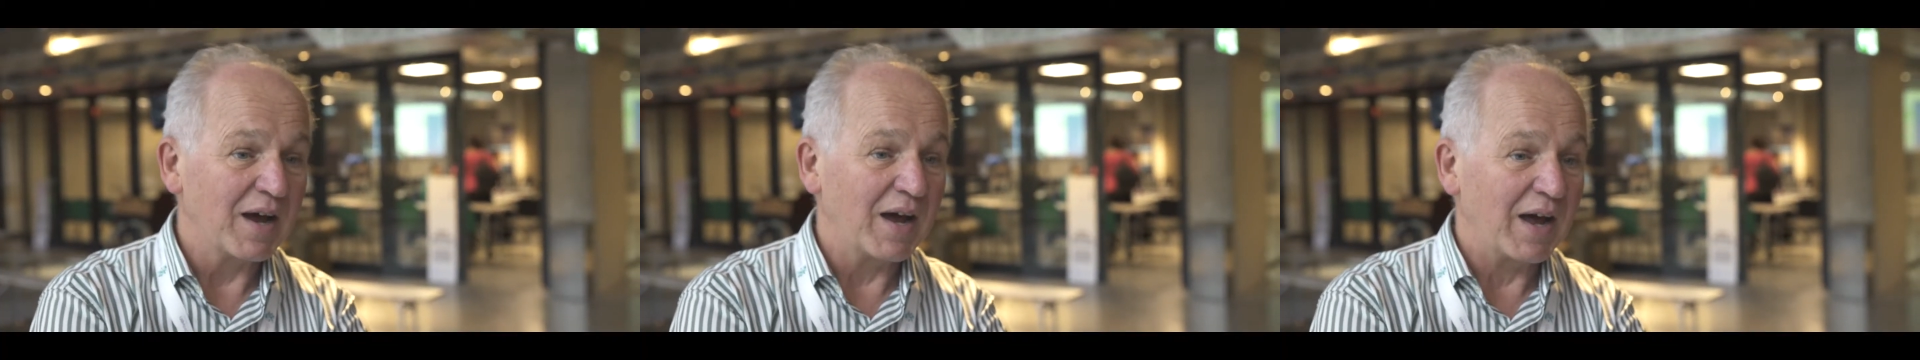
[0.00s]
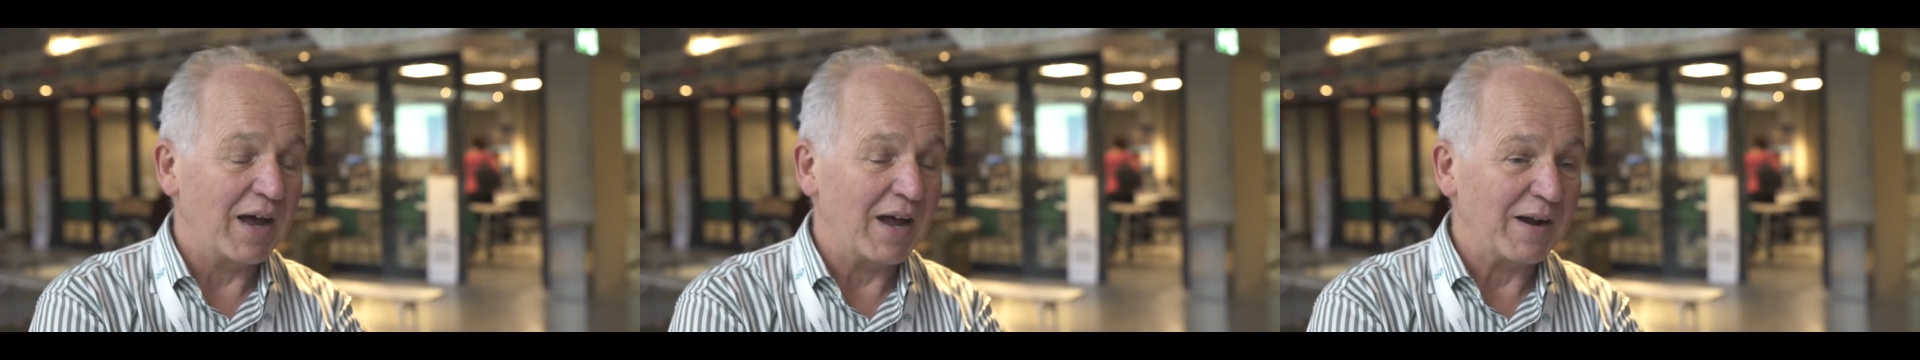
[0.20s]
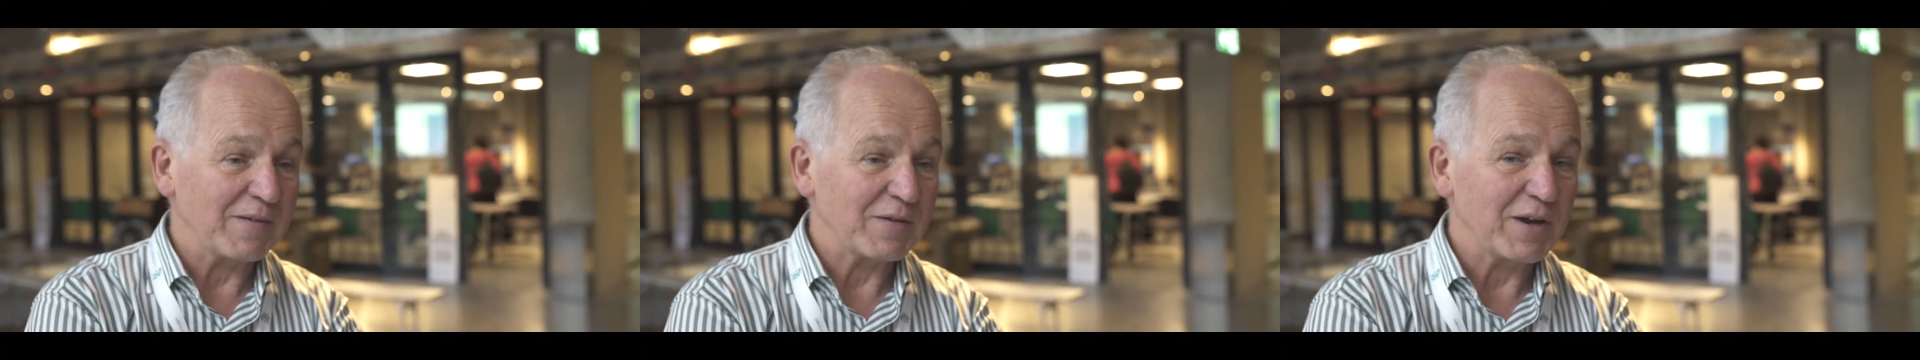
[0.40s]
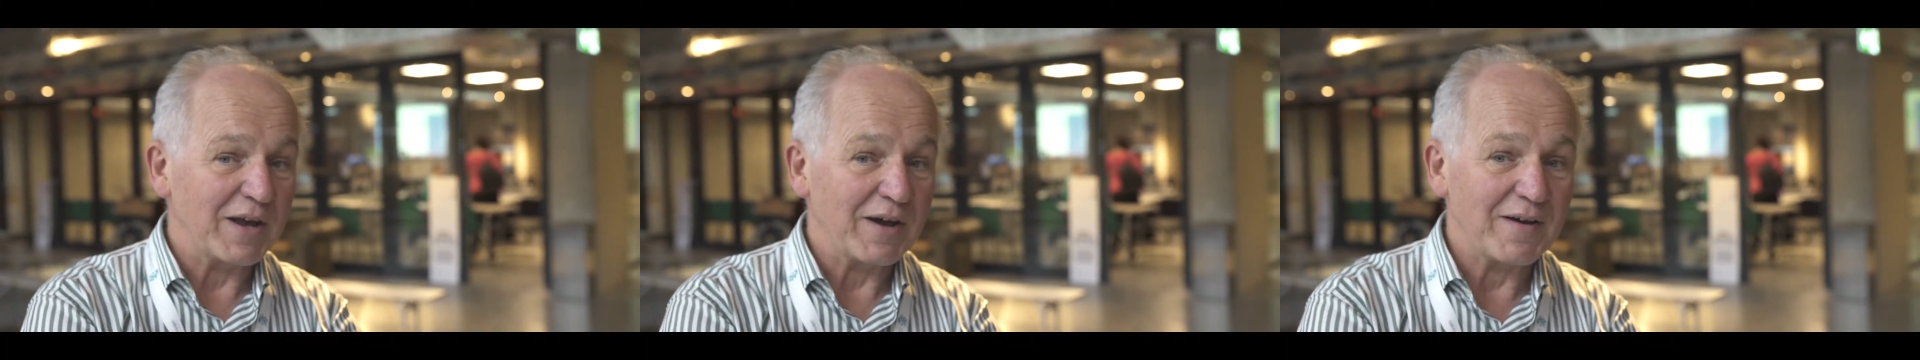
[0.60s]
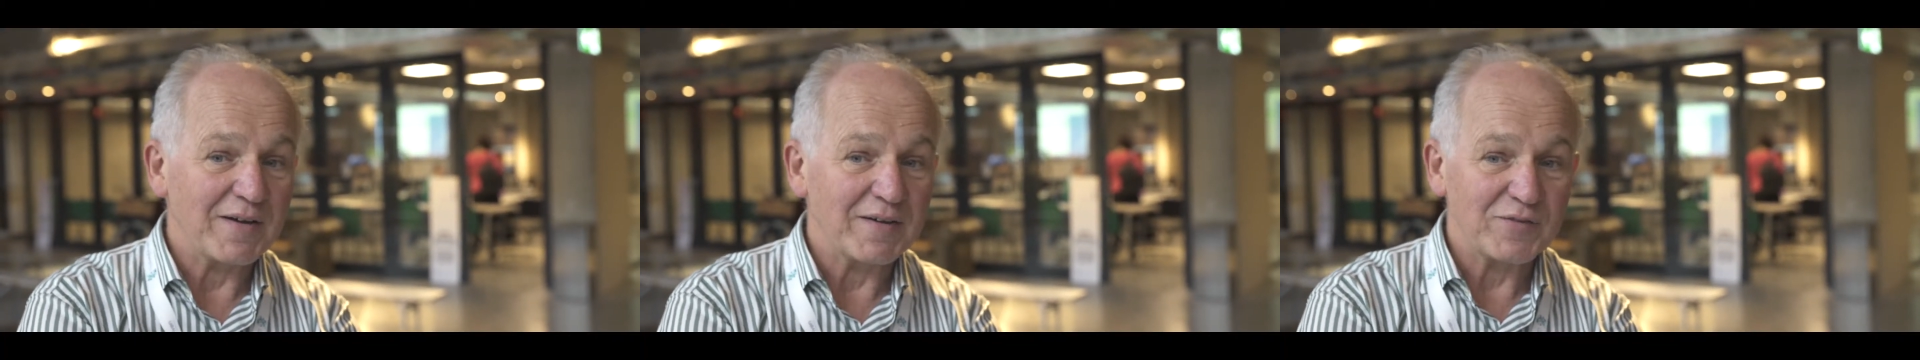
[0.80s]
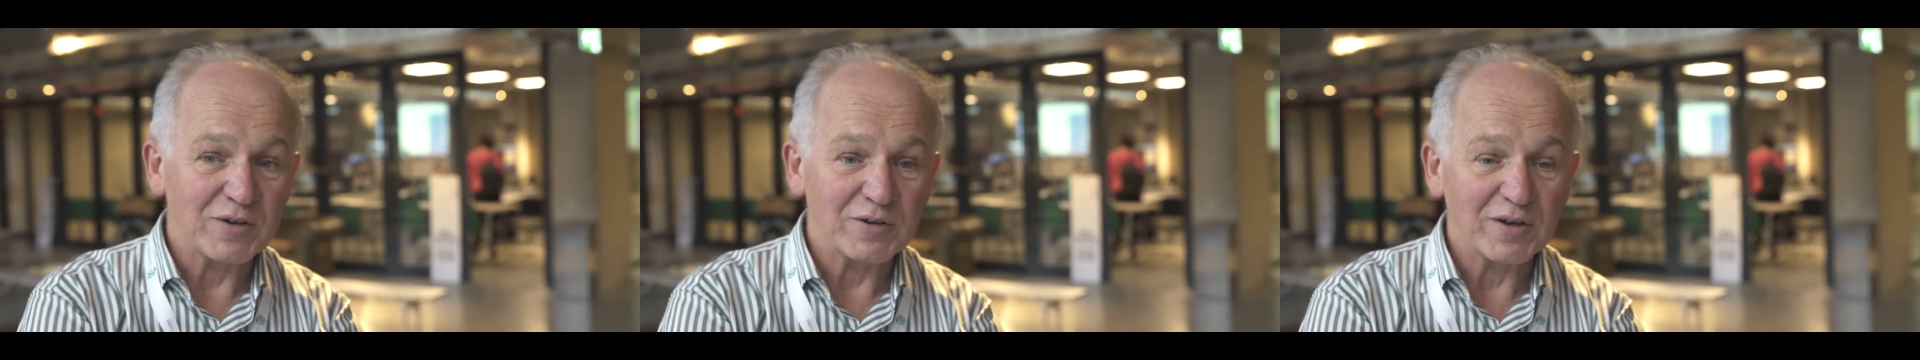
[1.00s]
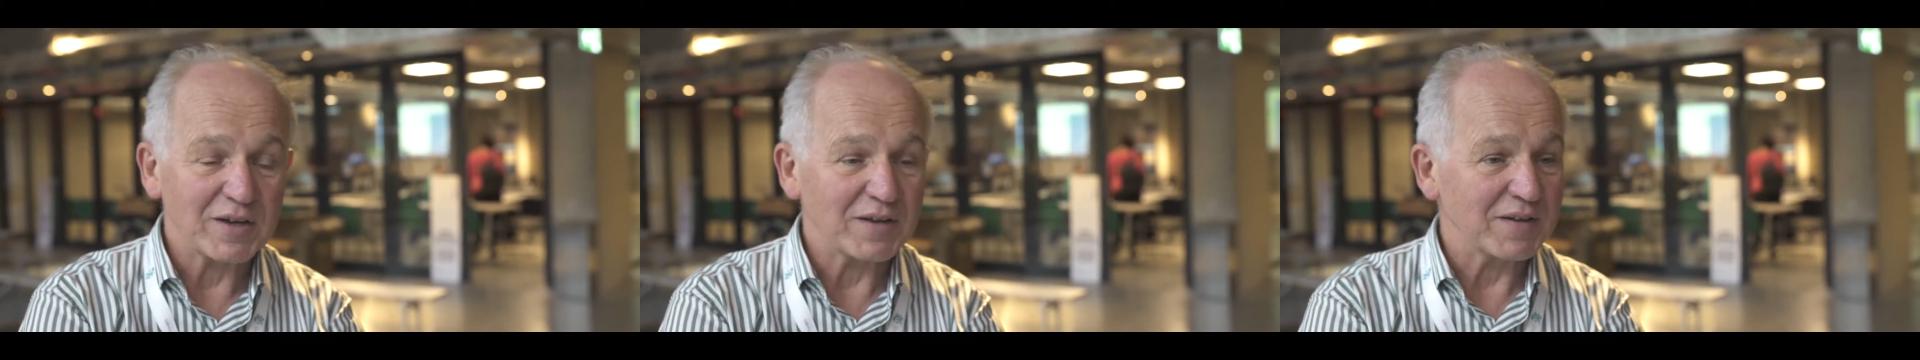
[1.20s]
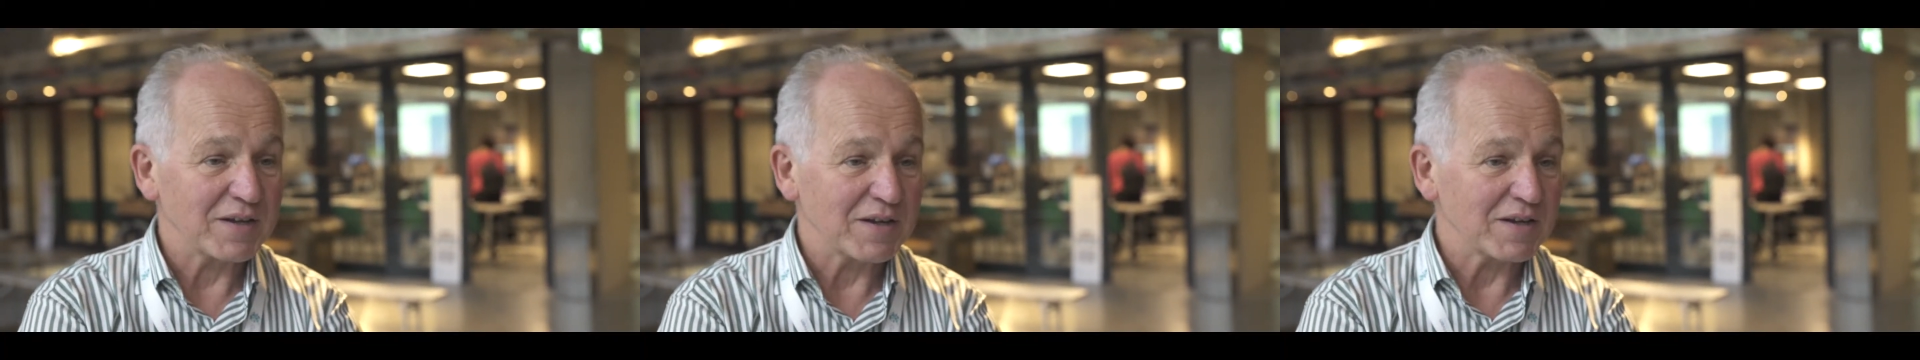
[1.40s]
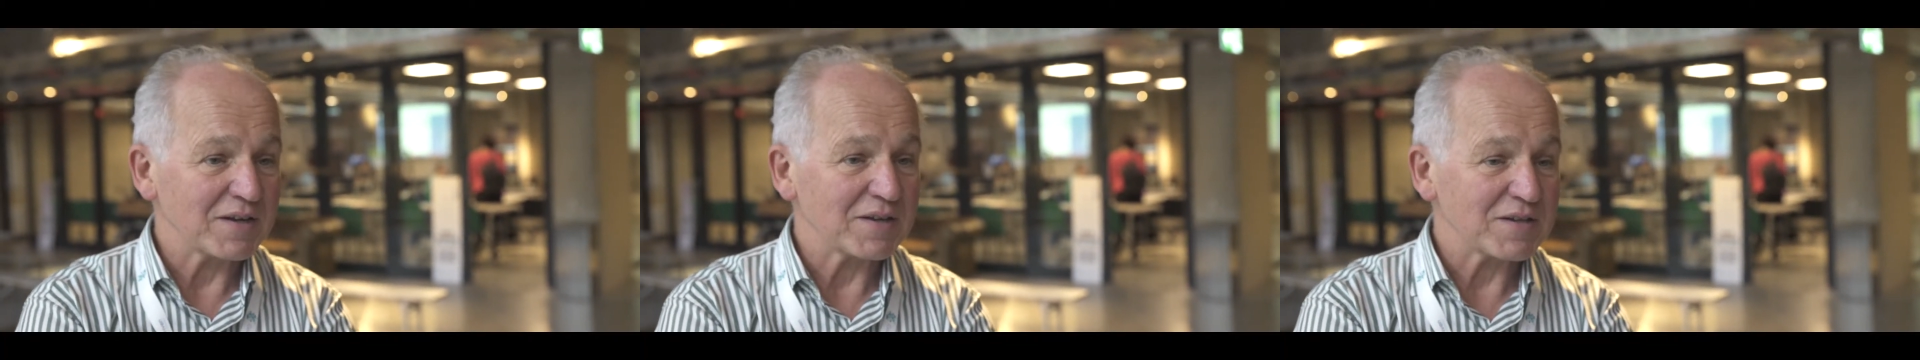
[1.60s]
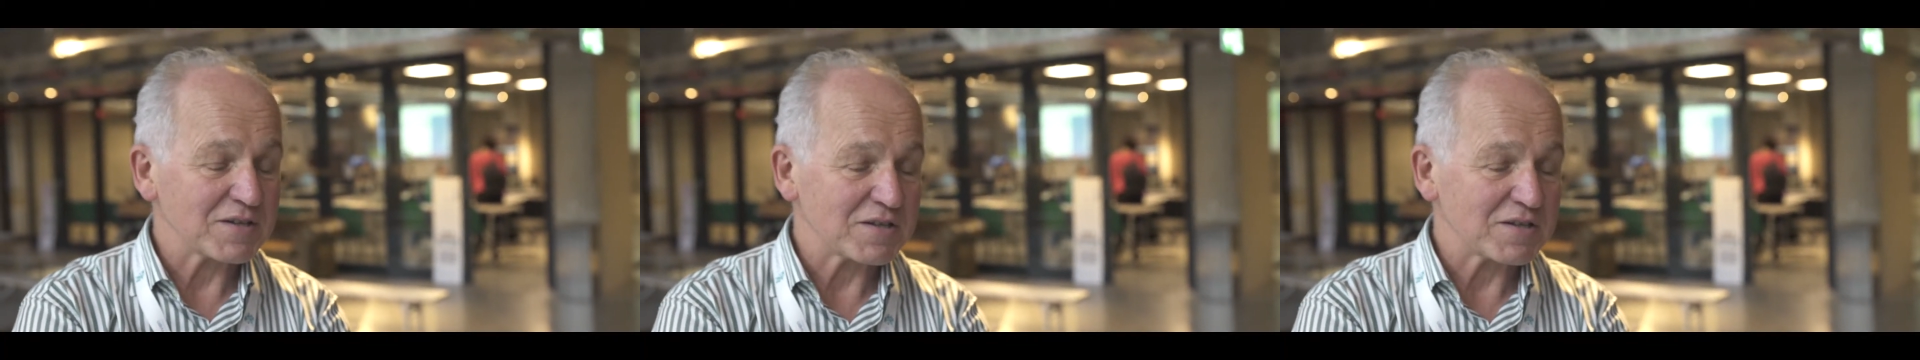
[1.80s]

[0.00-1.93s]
If you look at the